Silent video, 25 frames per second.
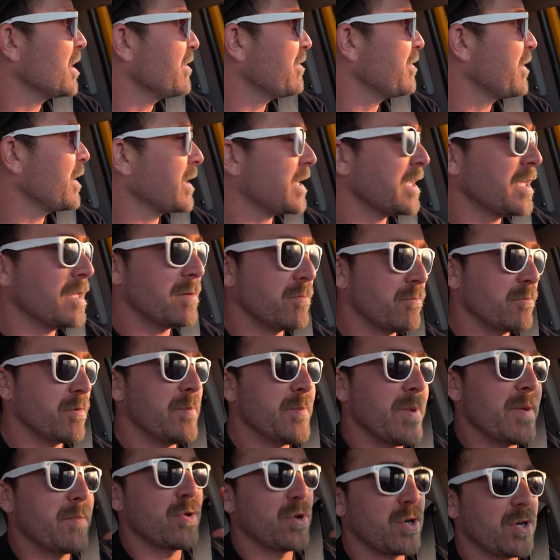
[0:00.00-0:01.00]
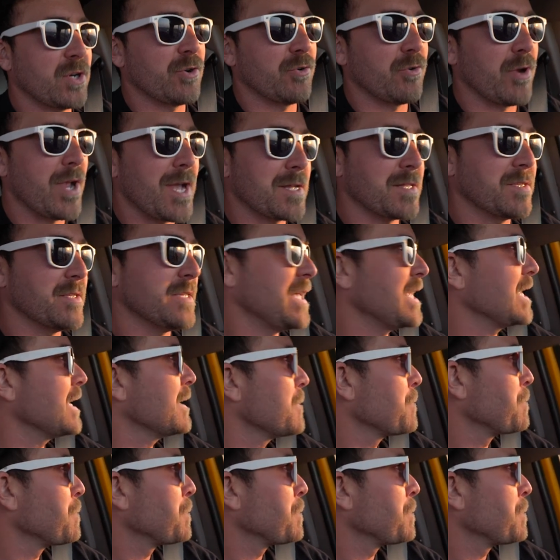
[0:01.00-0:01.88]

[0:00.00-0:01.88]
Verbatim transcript: And if I can remember correctly,